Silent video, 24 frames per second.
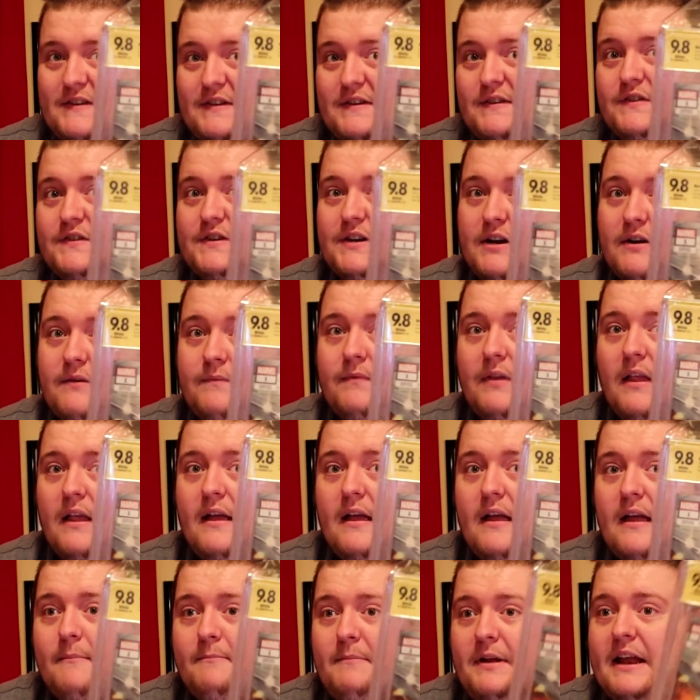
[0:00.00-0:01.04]
So,
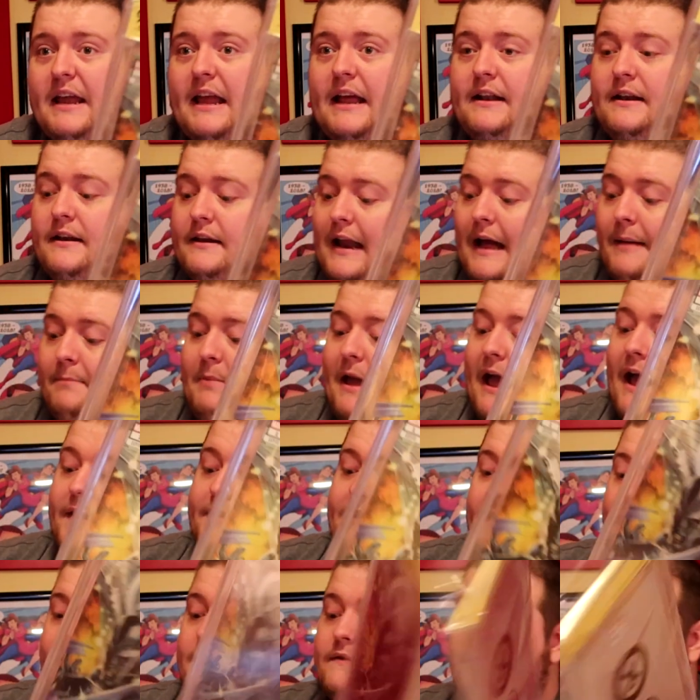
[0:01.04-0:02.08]
but again, not bad
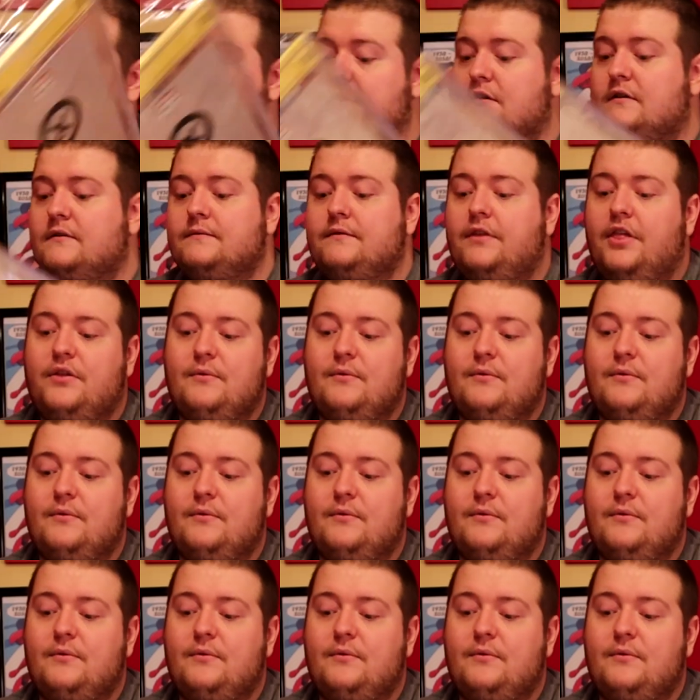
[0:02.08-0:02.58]
then for